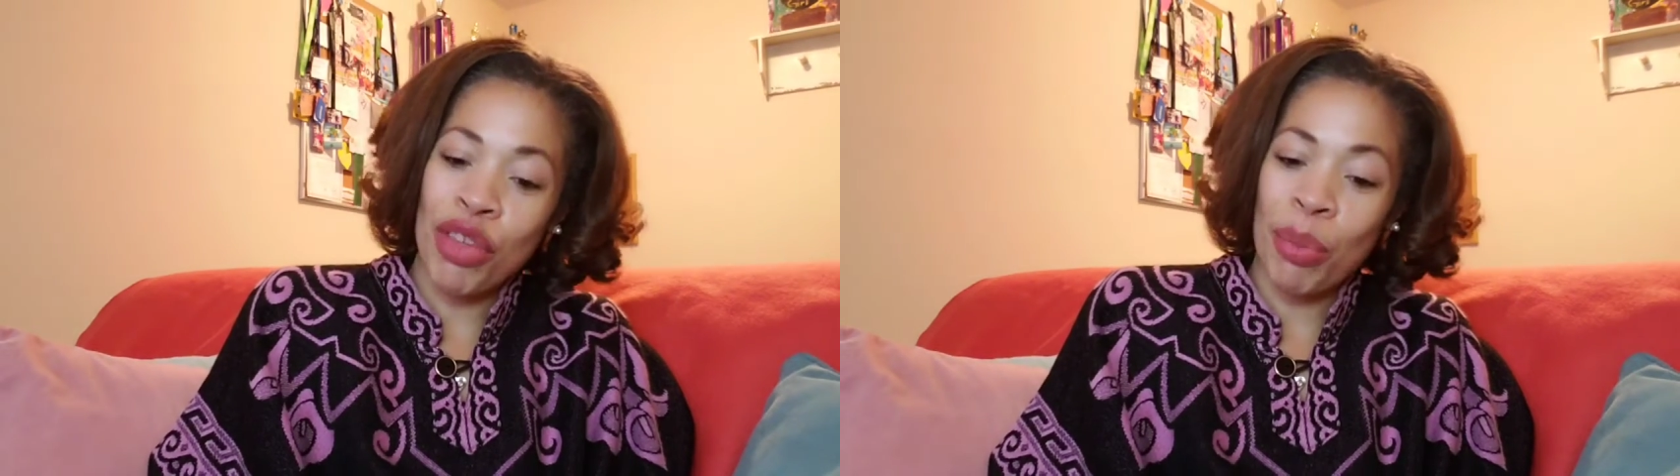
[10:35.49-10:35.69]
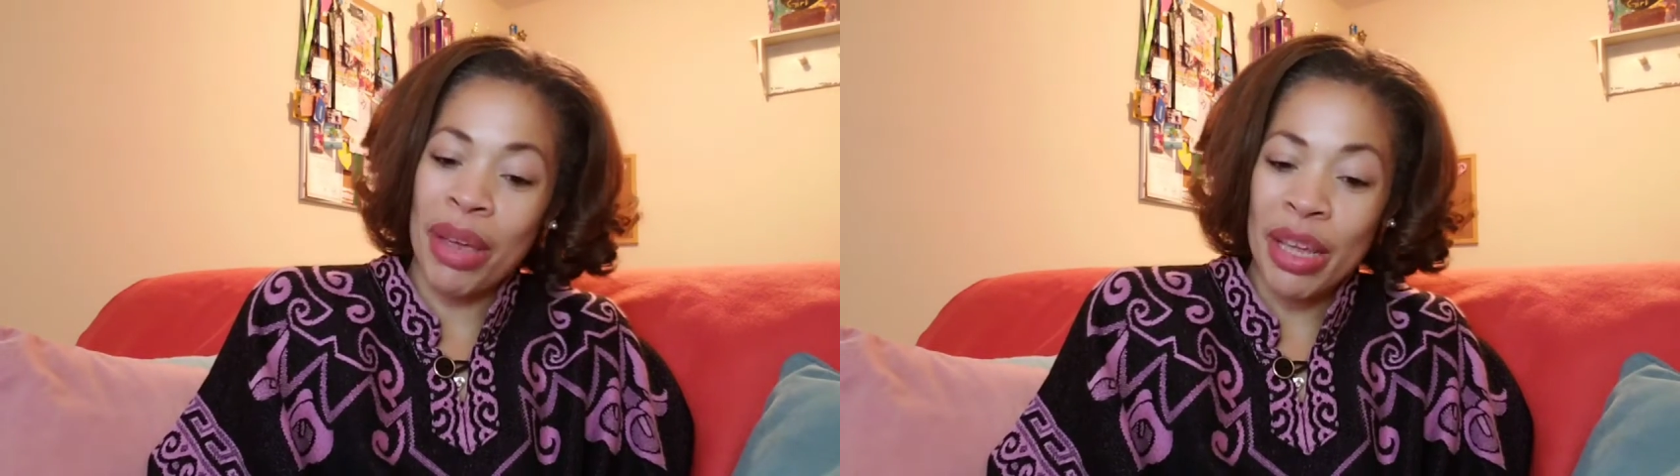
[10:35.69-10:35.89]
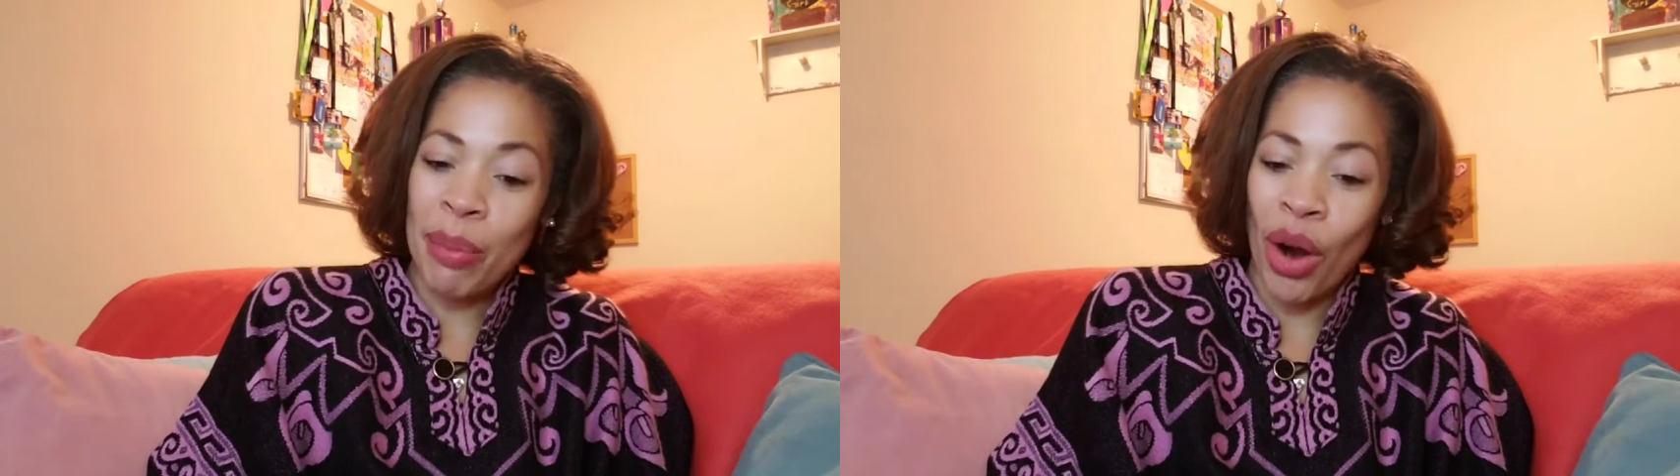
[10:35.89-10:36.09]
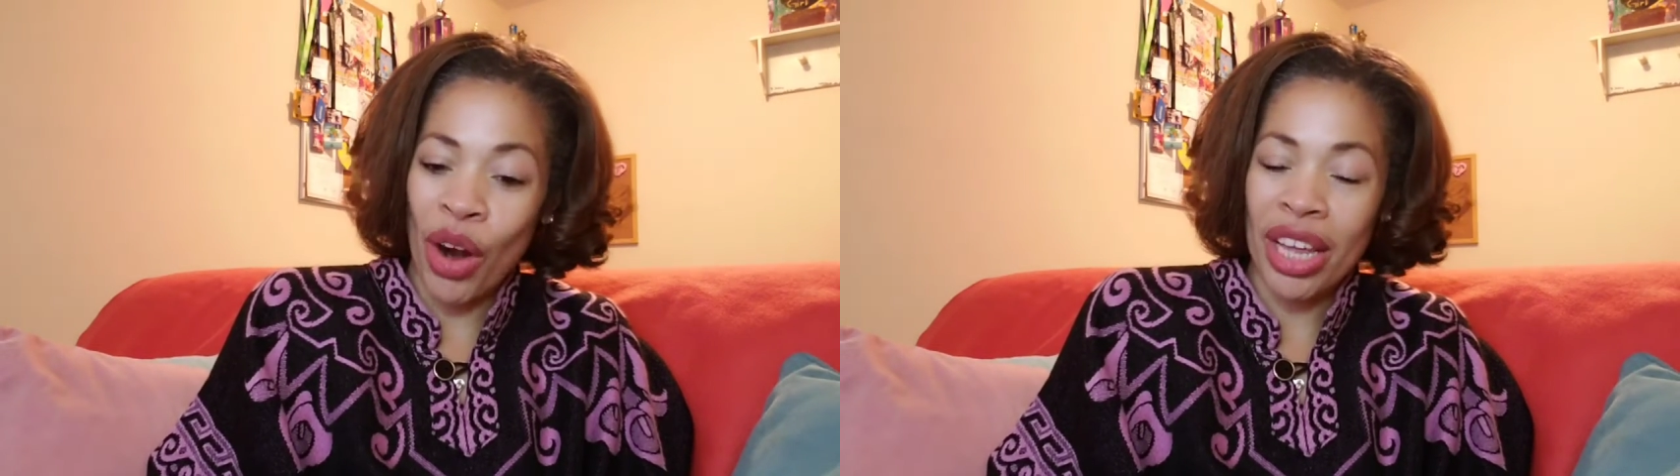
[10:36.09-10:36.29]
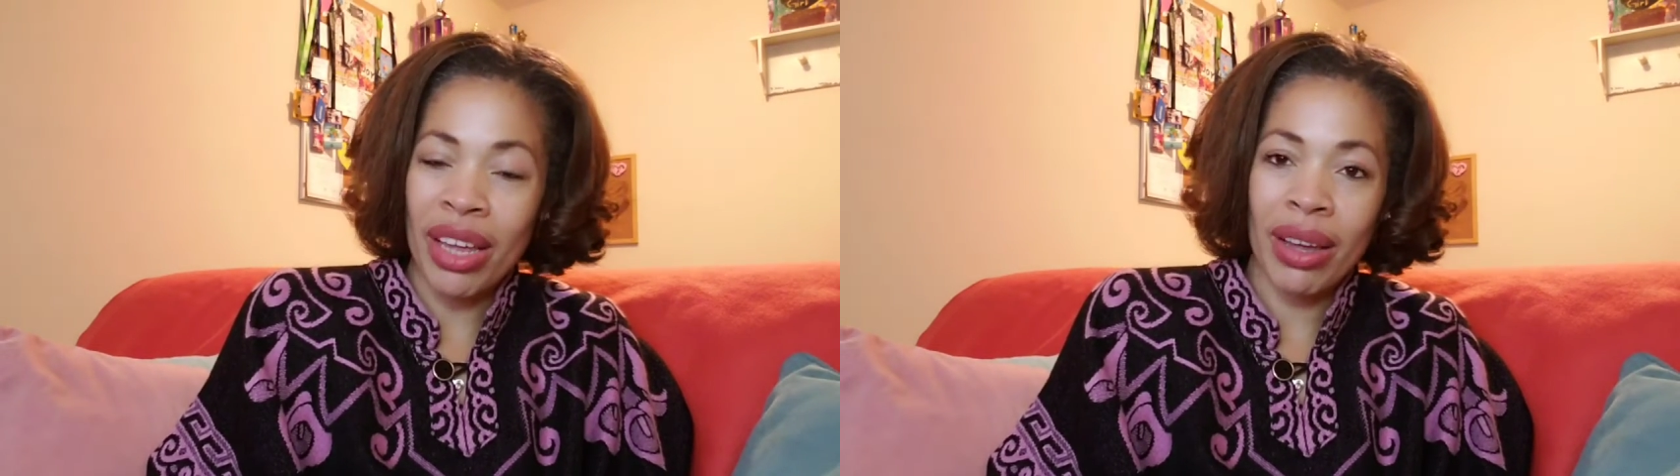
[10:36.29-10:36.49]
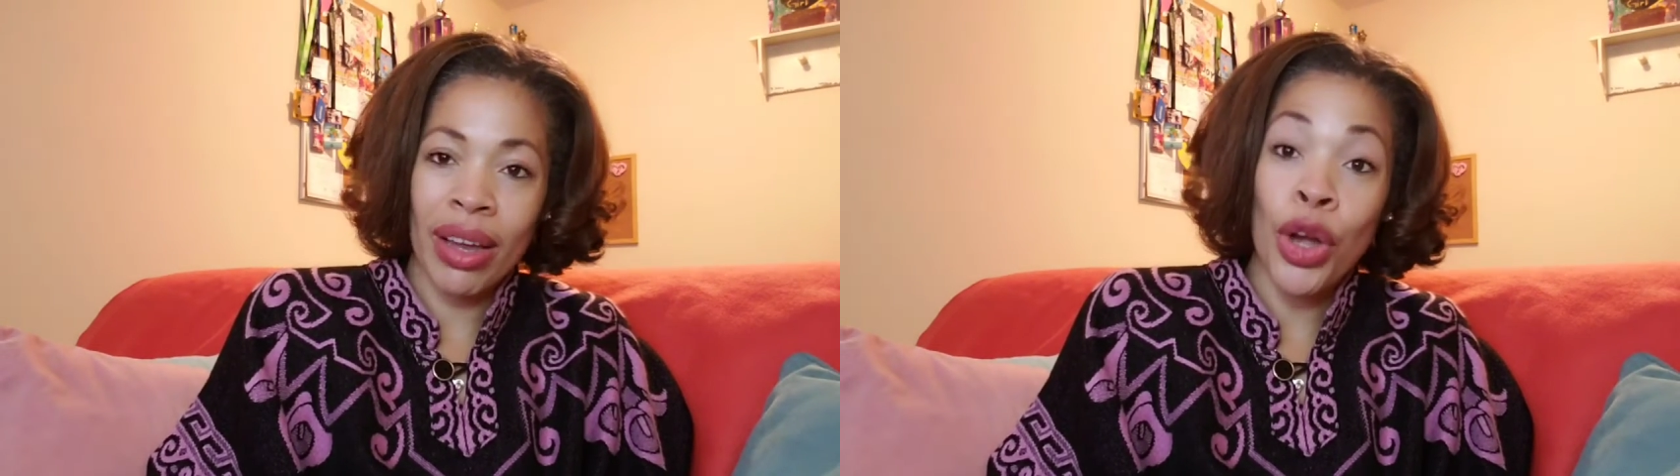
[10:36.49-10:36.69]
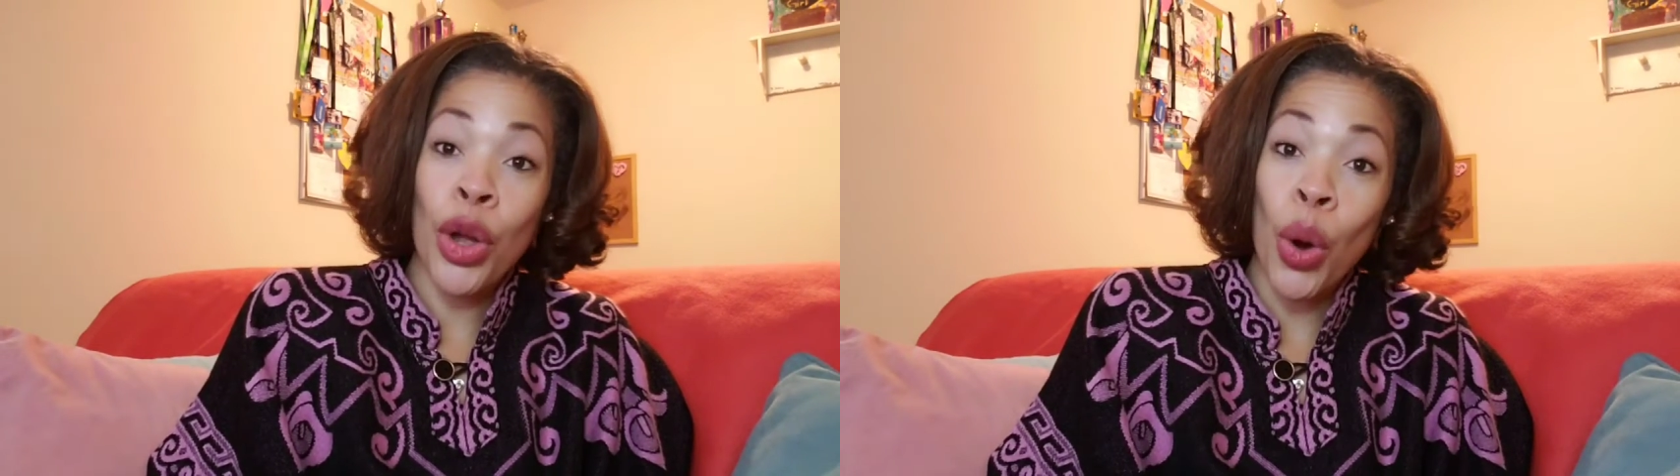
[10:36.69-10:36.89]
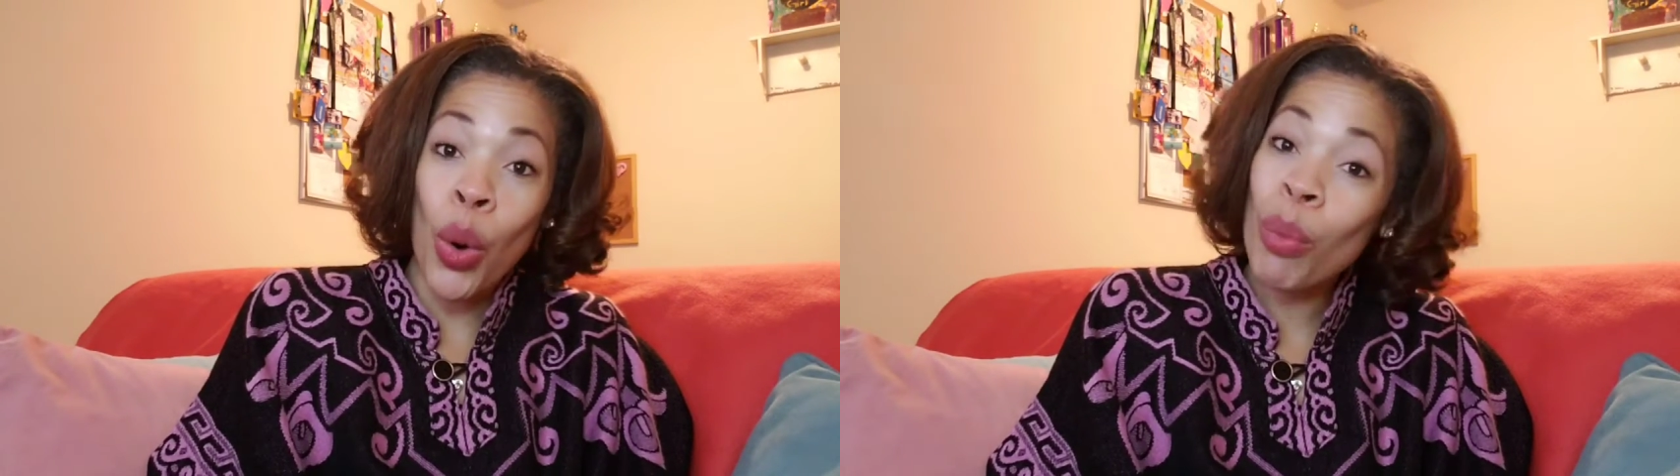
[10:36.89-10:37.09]
the pity party.
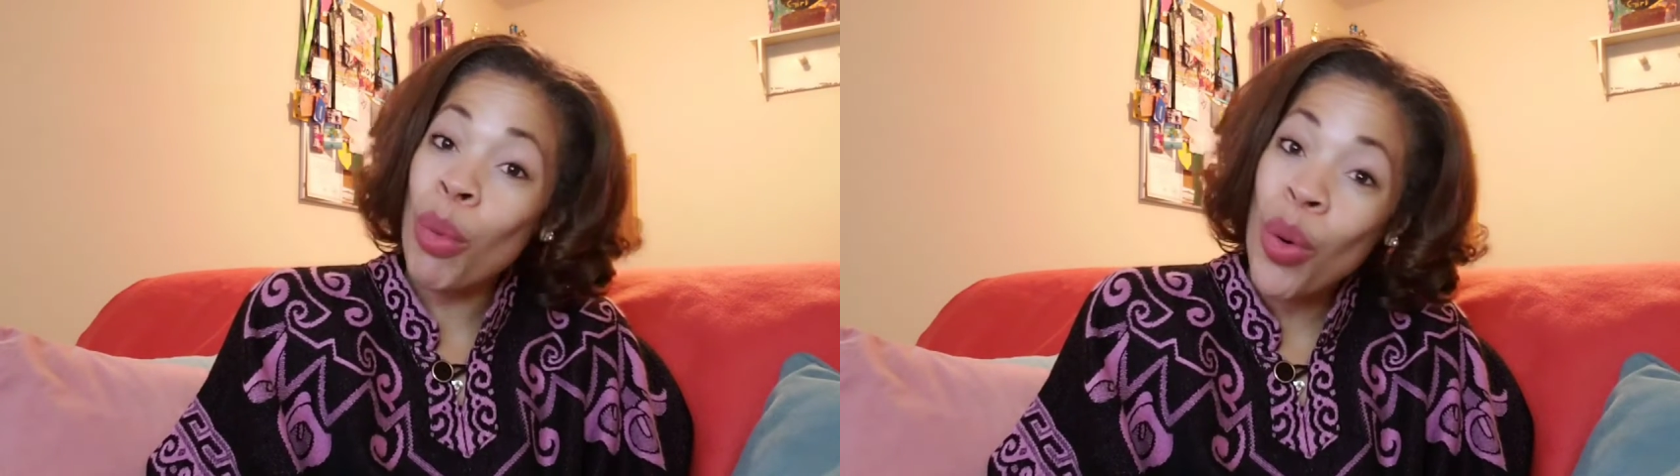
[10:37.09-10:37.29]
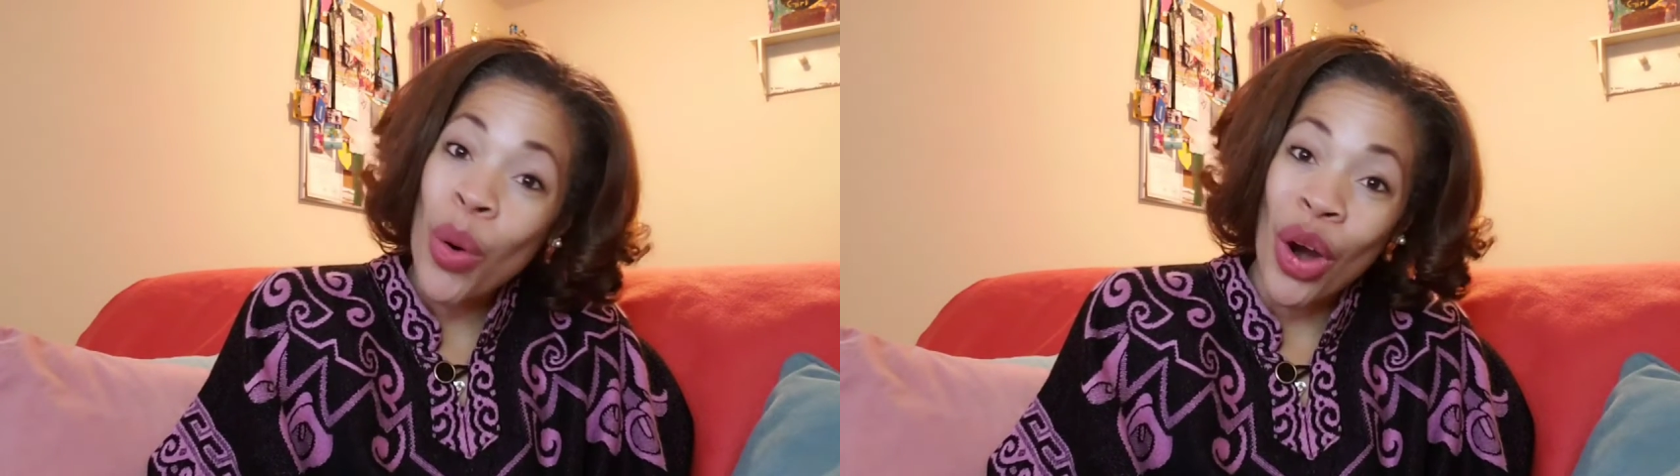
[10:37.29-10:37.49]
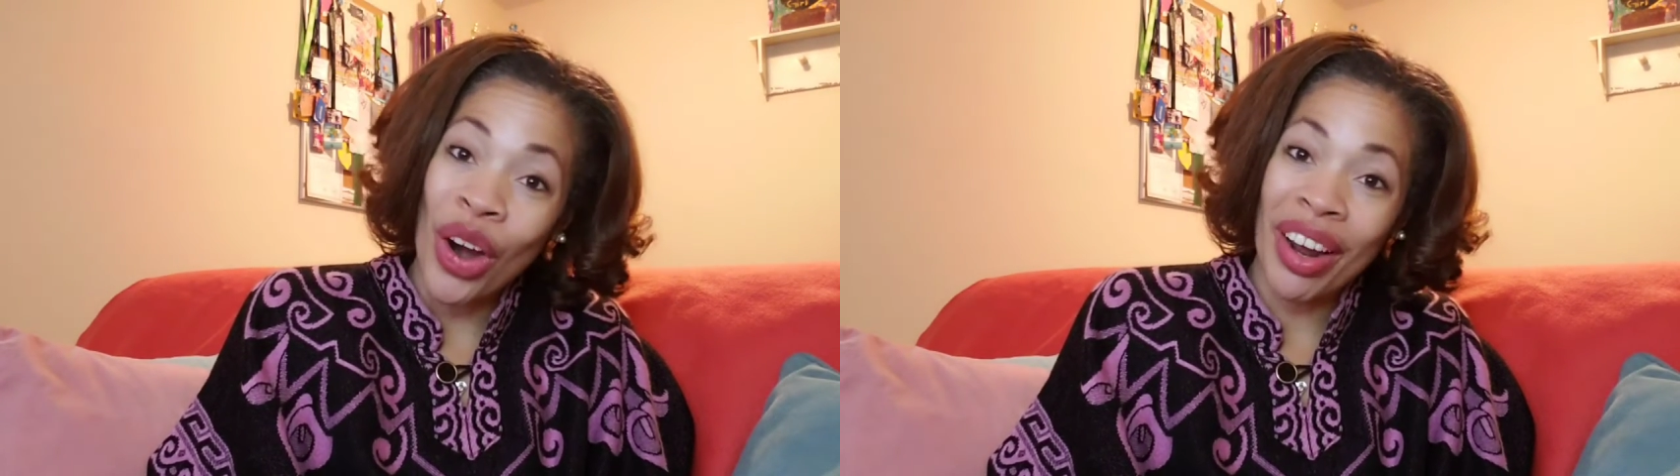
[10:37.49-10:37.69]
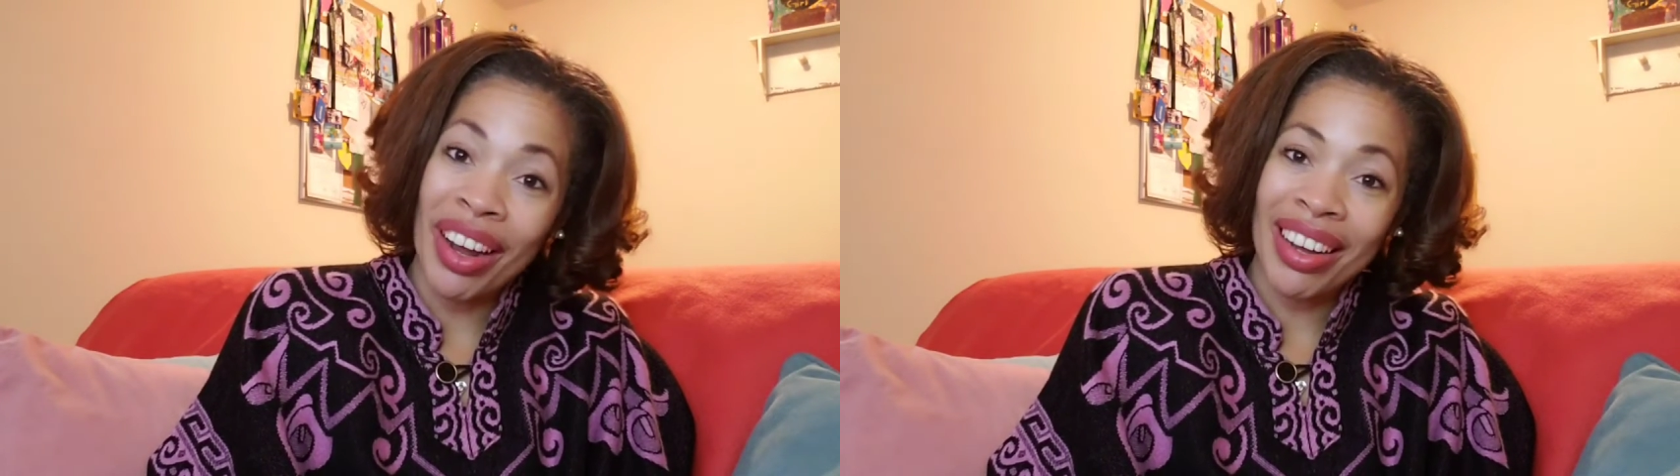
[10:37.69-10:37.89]
No more.